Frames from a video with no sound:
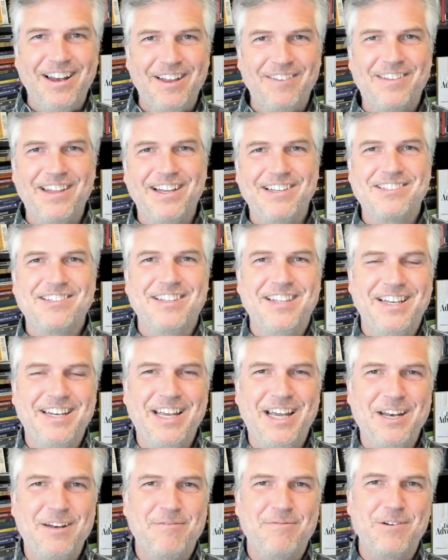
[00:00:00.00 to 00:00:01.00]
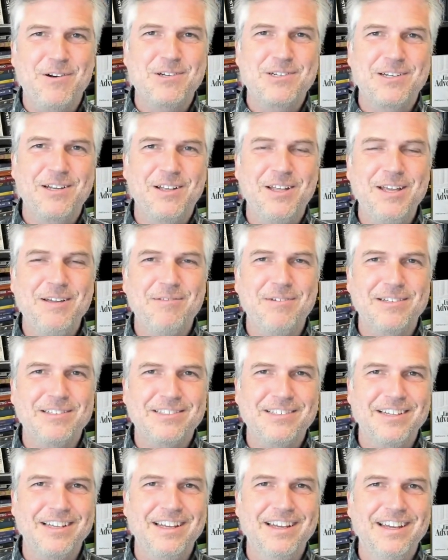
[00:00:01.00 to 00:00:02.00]
if that's the date of first
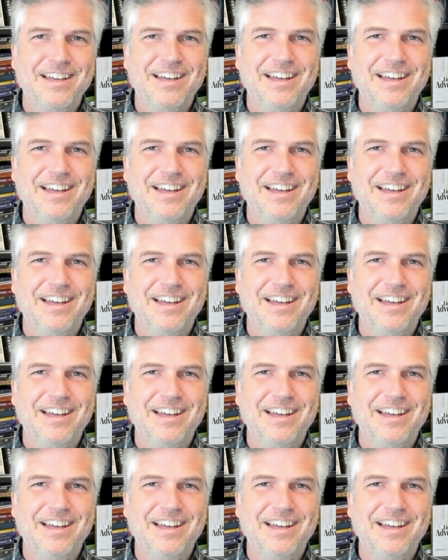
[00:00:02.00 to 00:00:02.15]
delinquency?